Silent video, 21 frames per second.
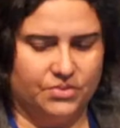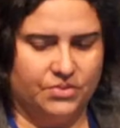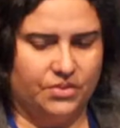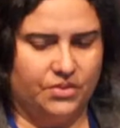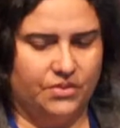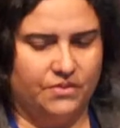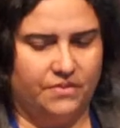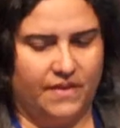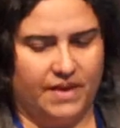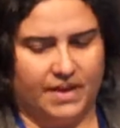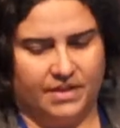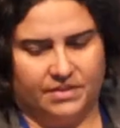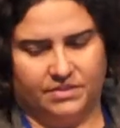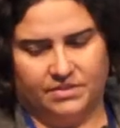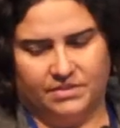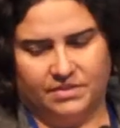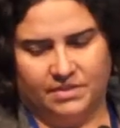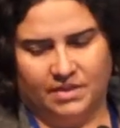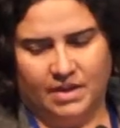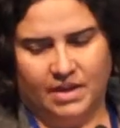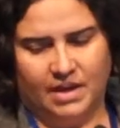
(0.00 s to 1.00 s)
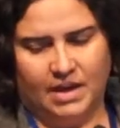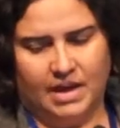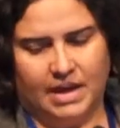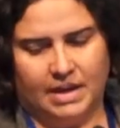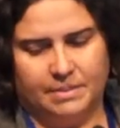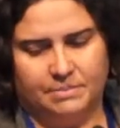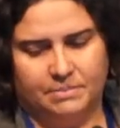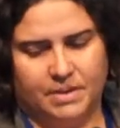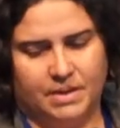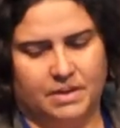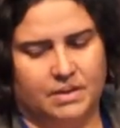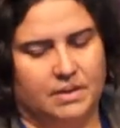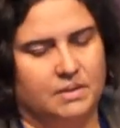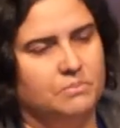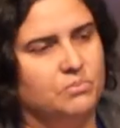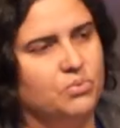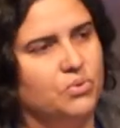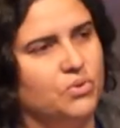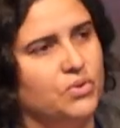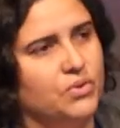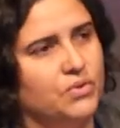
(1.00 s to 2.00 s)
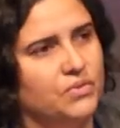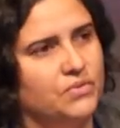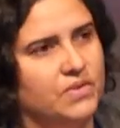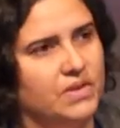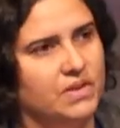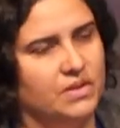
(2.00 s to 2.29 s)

also found improved